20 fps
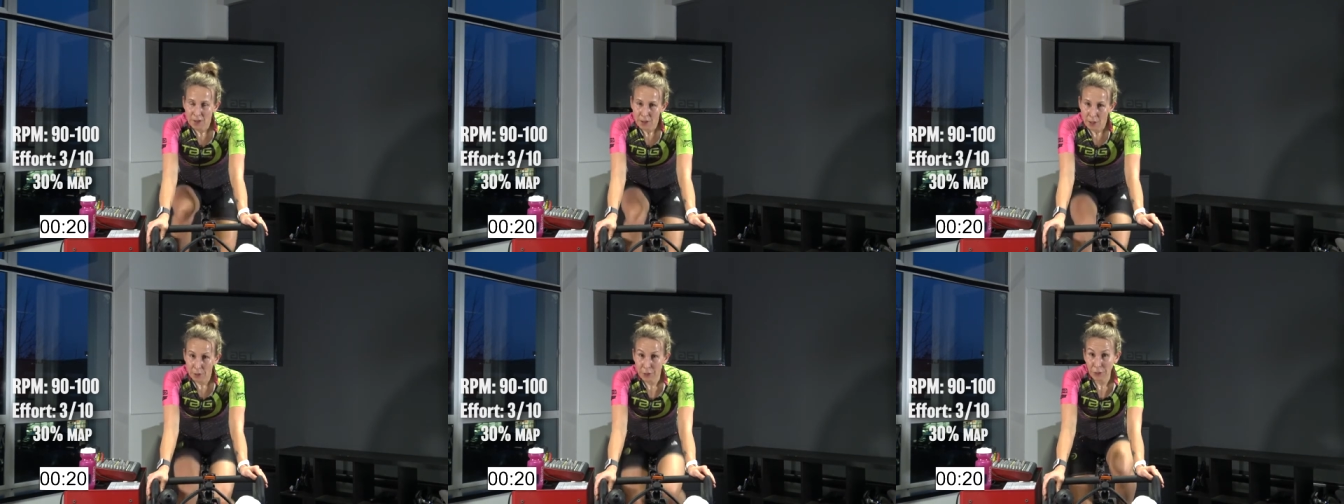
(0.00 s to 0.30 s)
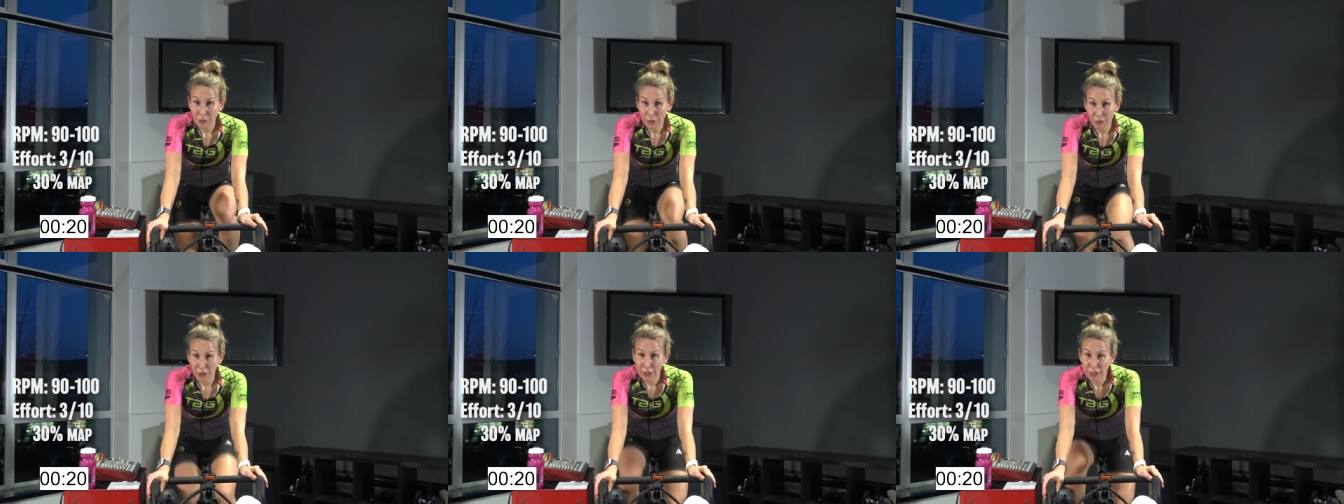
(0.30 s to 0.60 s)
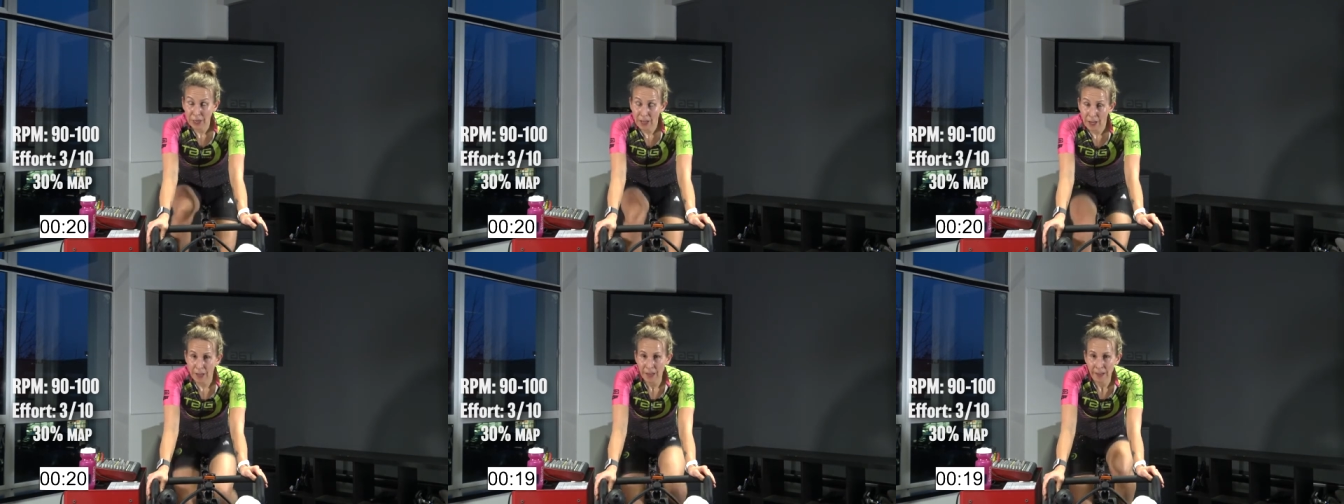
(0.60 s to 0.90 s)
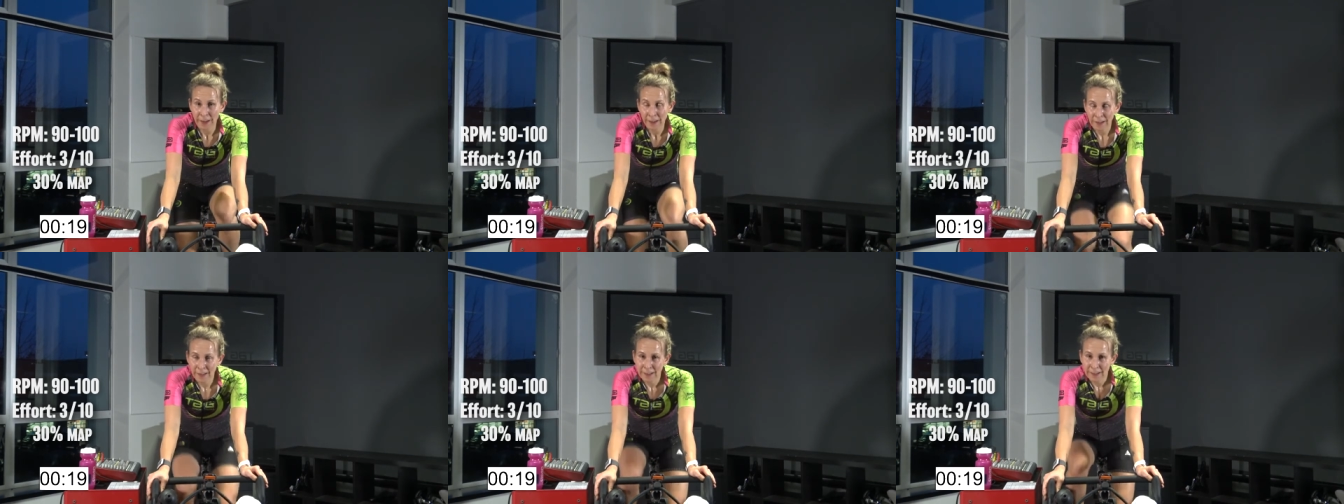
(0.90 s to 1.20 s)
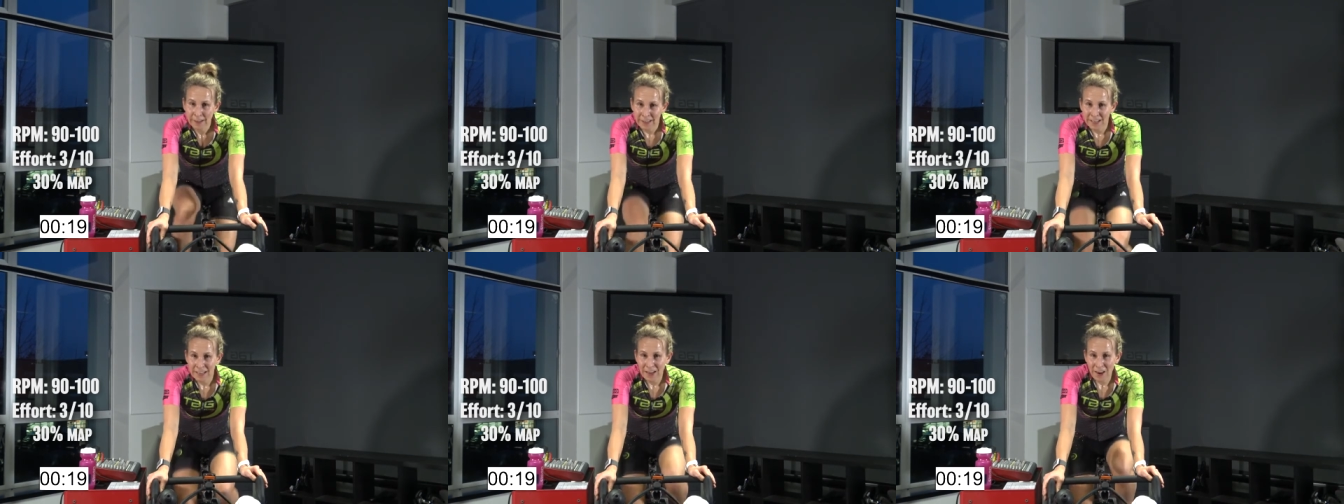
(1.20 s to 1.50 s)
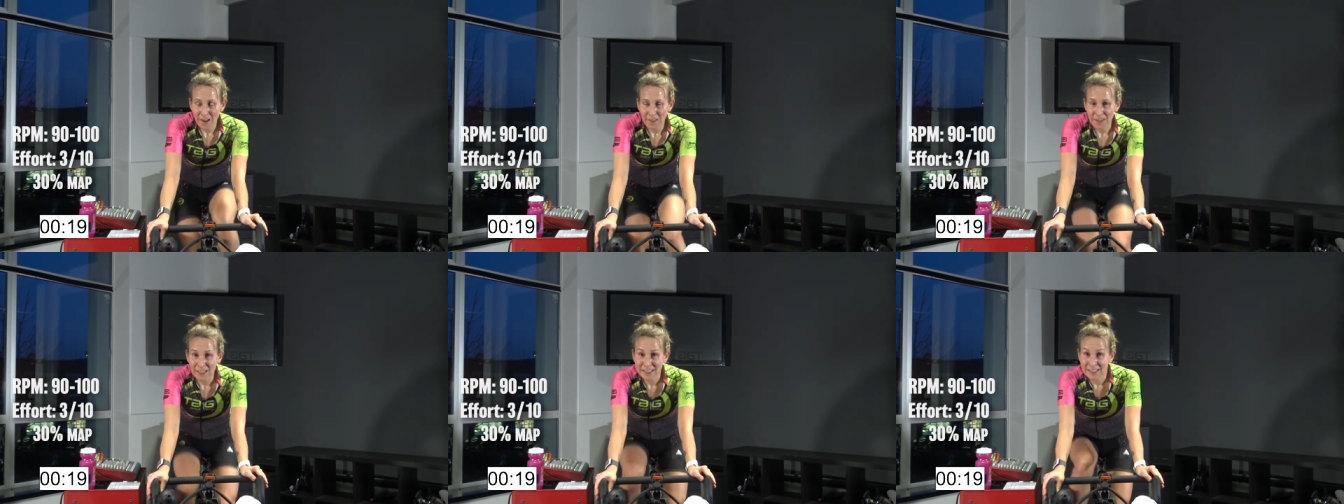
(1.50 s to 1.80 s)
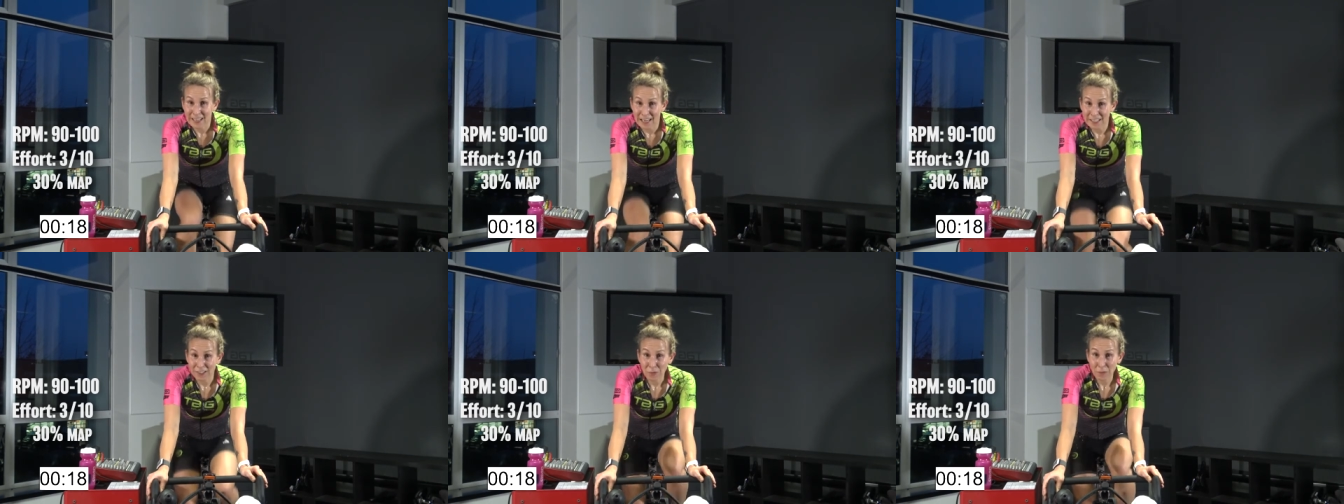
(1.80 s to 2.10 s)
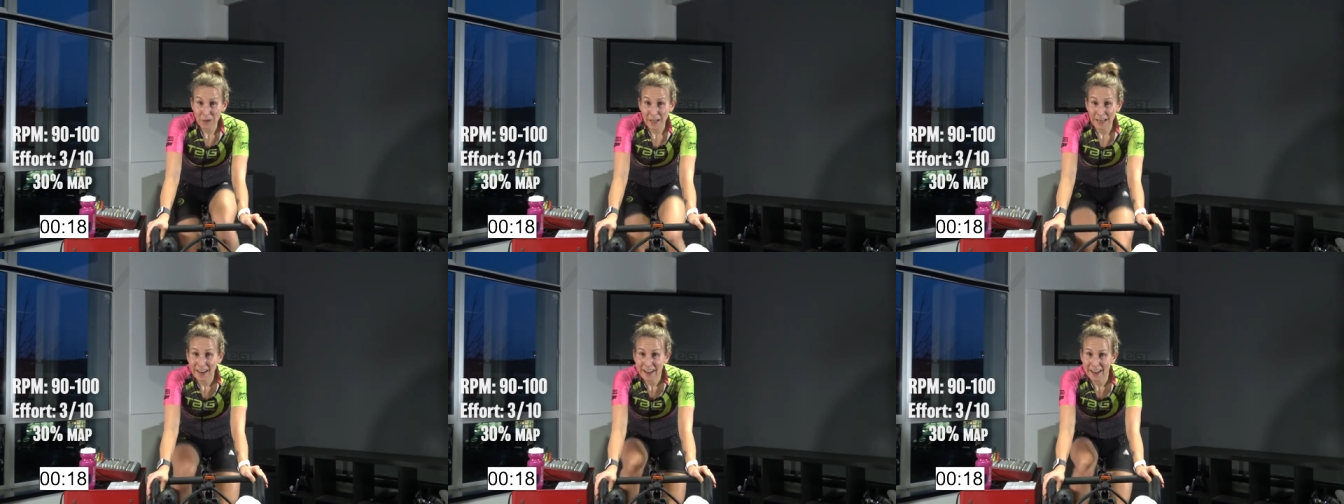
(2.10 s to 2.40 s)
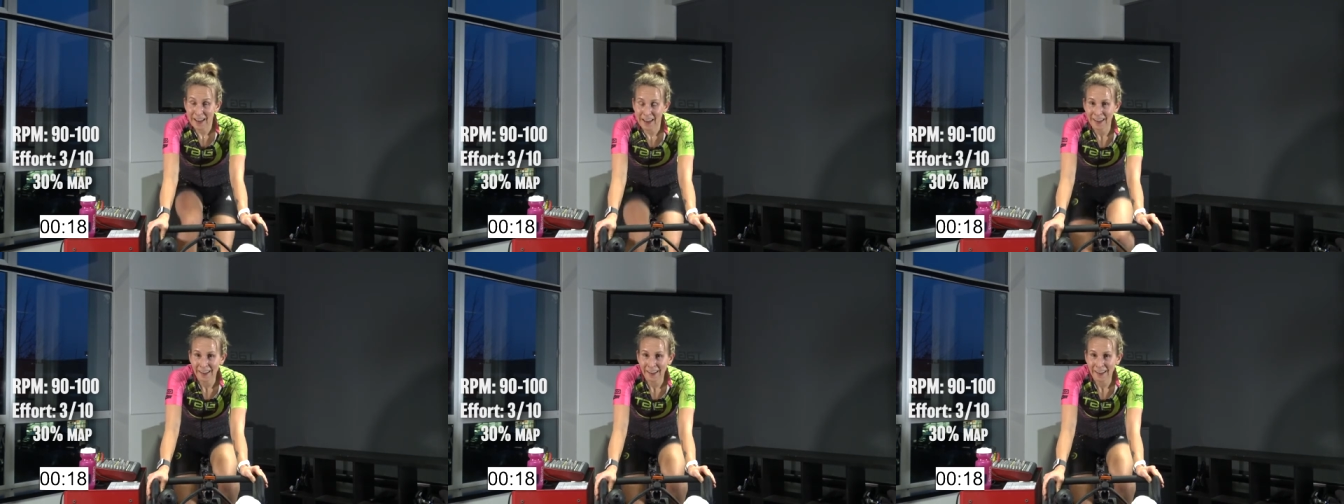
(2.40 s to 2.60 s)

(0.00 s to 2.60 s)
a third on this next one.